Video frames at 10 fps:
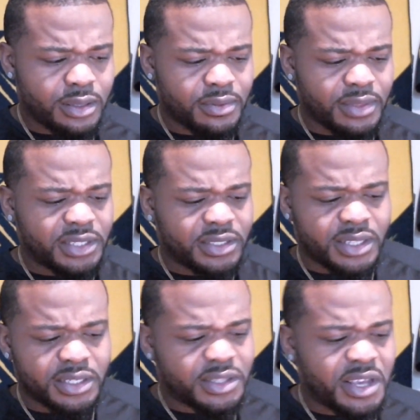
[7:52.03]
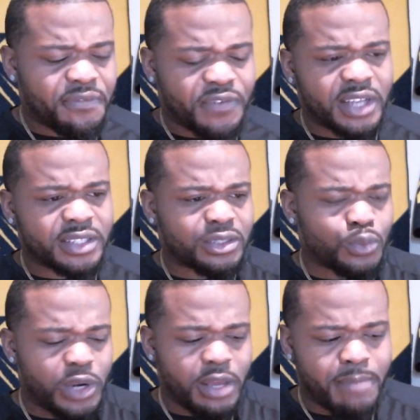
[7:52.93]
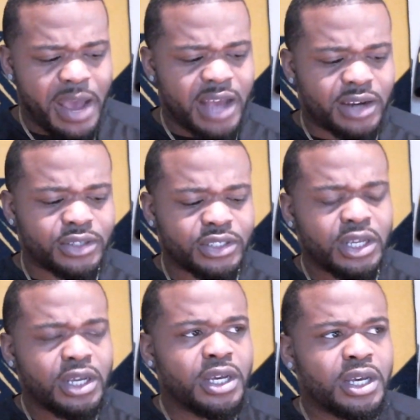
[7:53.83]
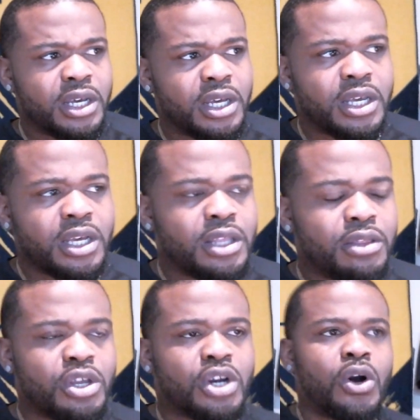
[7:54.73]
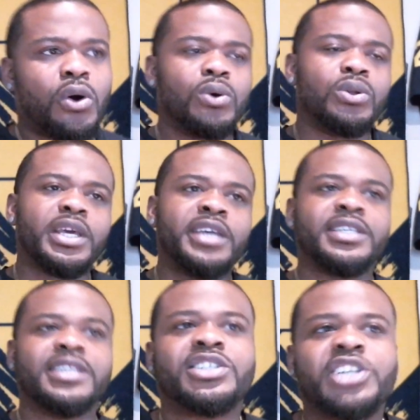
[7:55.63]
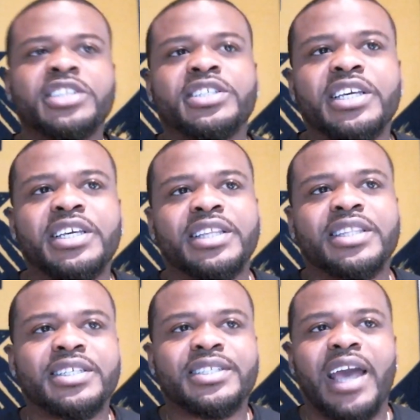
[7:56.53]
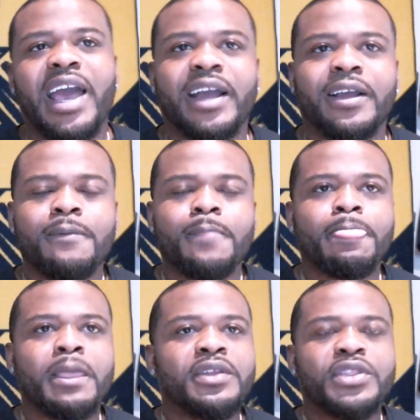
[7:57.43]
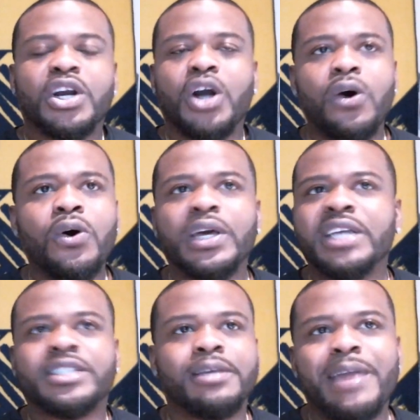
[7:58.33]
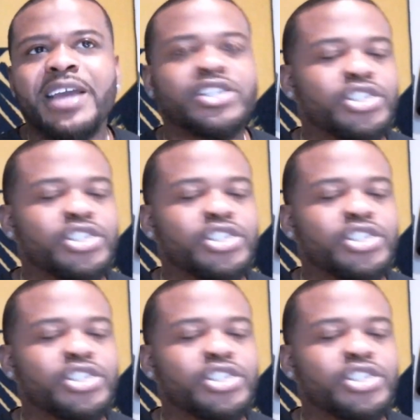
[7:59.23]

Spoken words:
This defense, when it matters, the goal isn't just to get the sack. The goal is to make